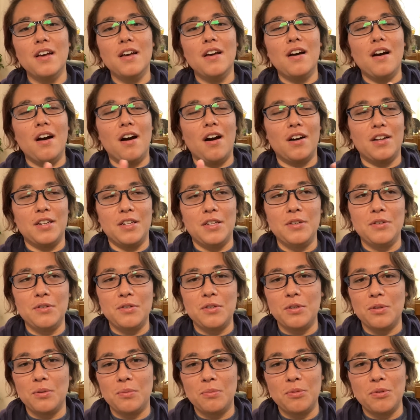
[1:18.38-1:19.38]
on
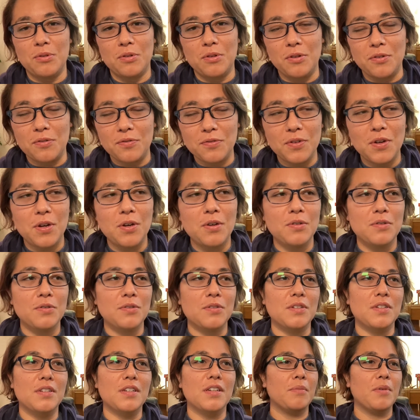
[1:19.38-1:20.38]
YouTube through your
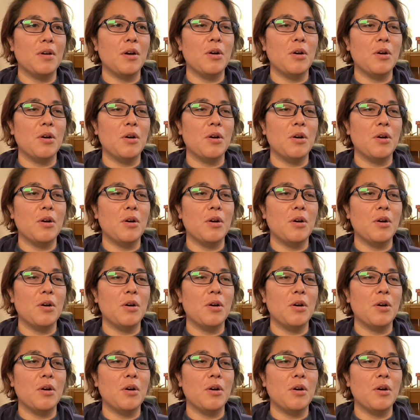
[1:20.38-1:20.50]
phone,